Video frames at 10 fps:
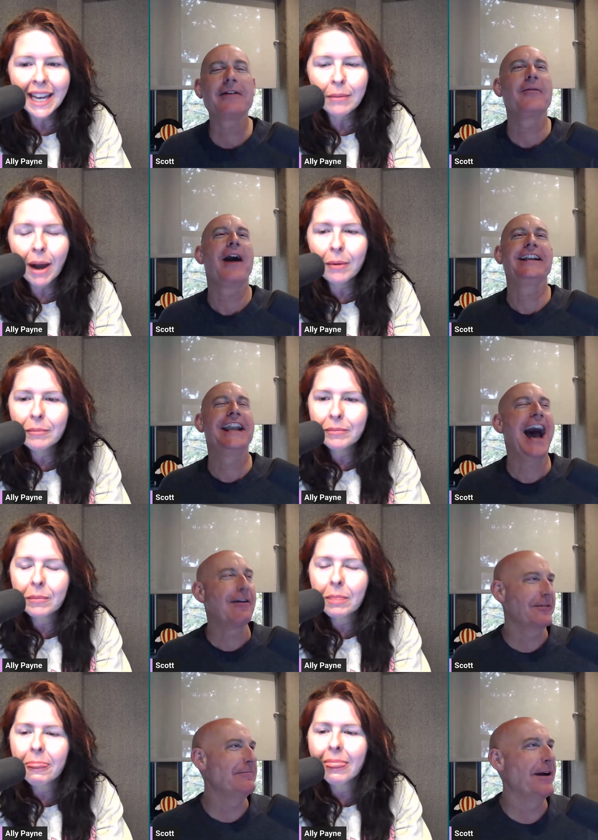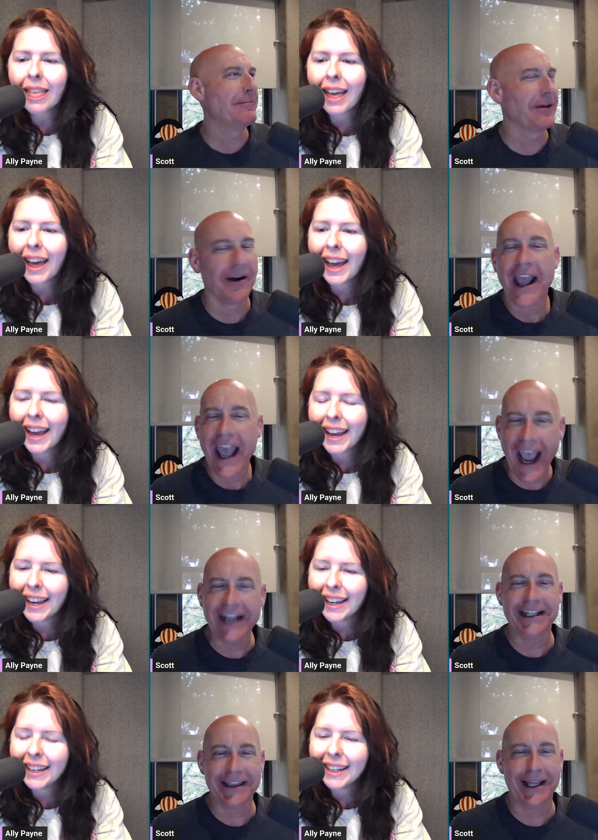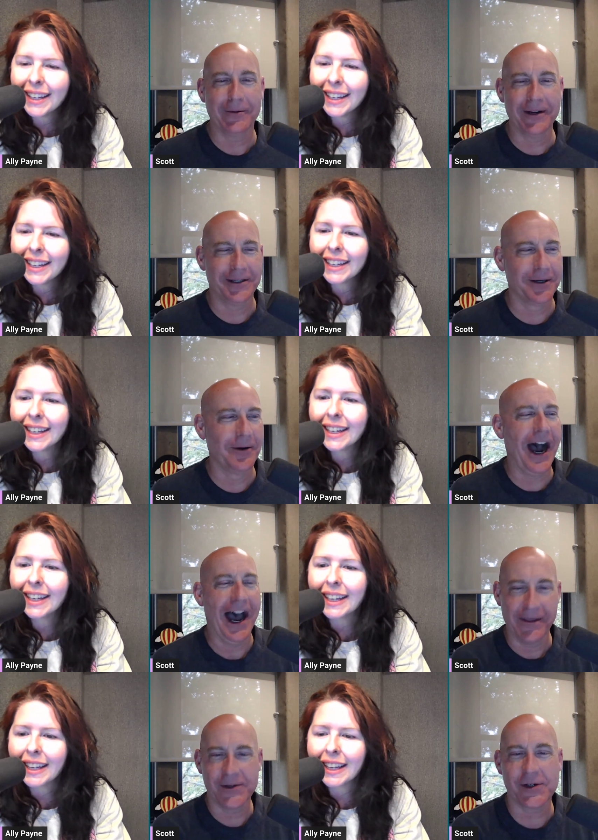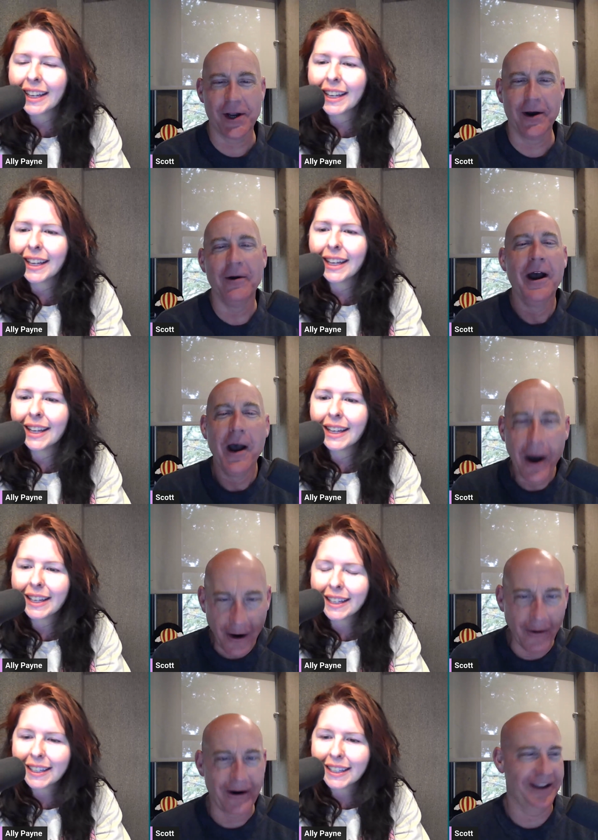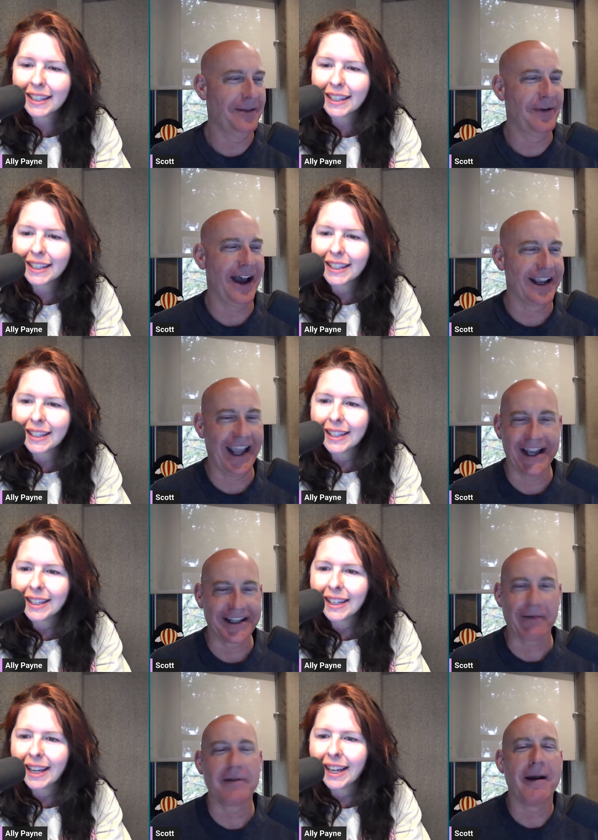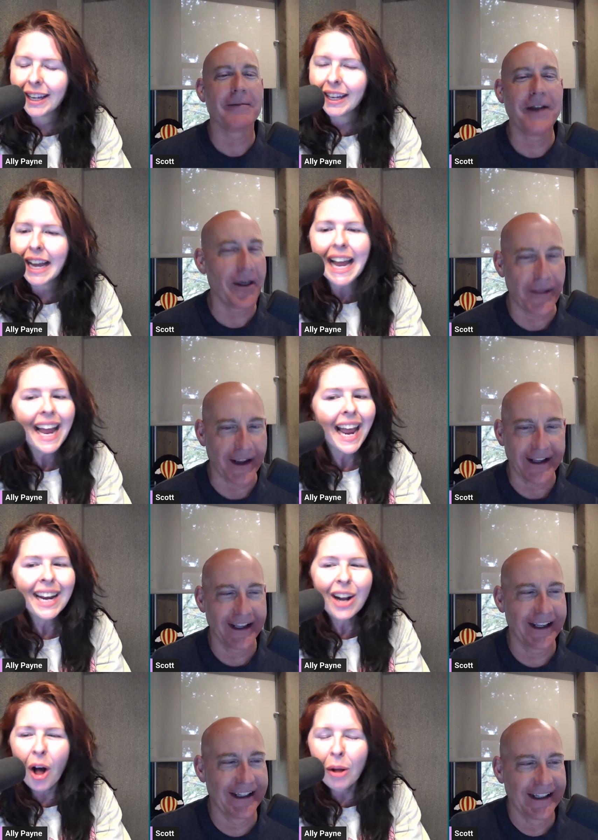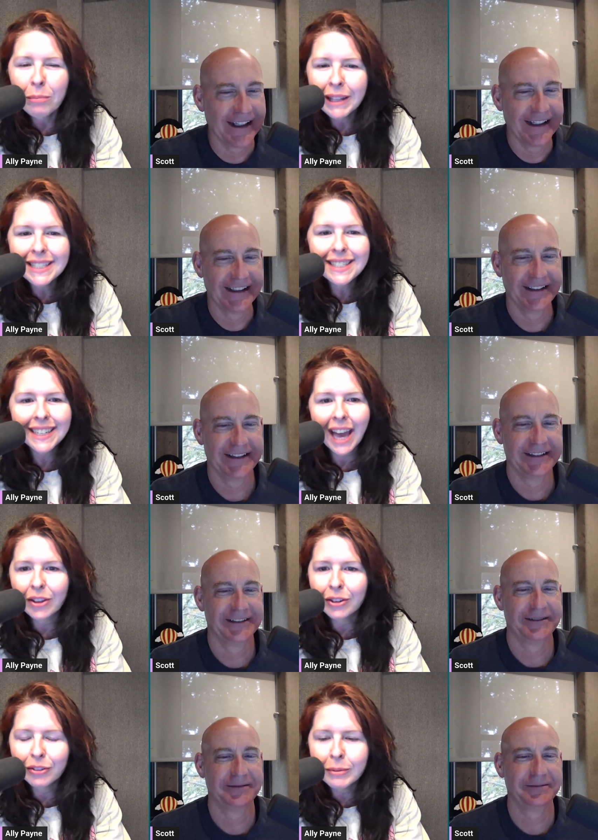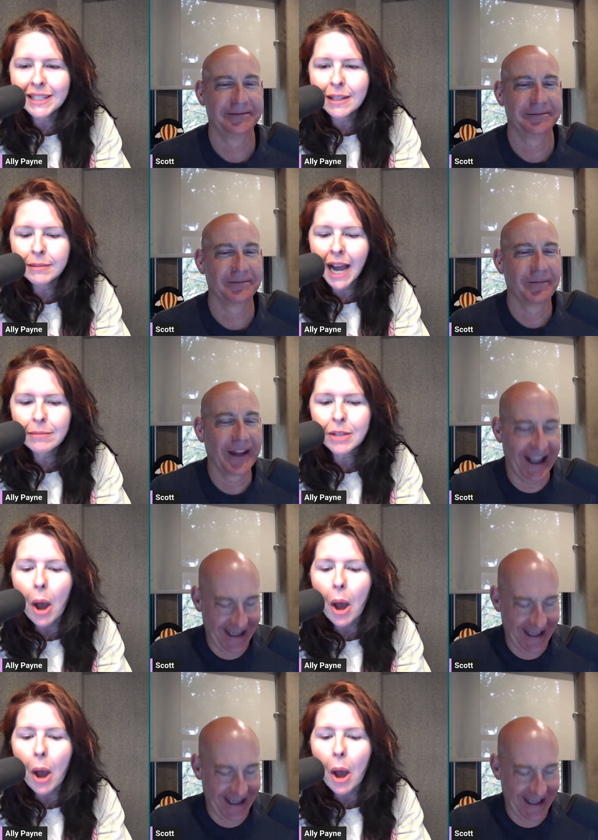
Speaker 1: How do about, I not remember anything we do on the show or on the podcast. I remember nothing.
Speaker 2: It all bleeds together for me sometimes.